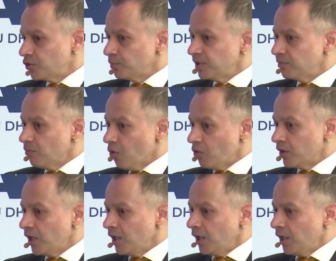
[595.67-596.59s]
to be
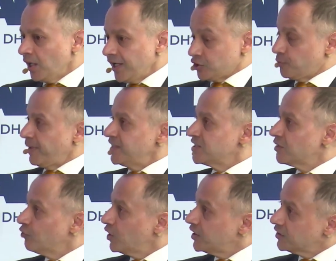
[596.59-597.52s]
more
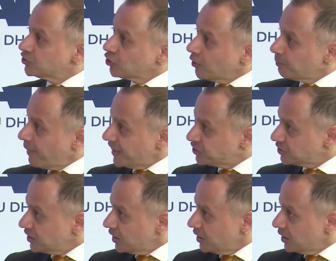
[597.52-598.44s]
expensive or it does not match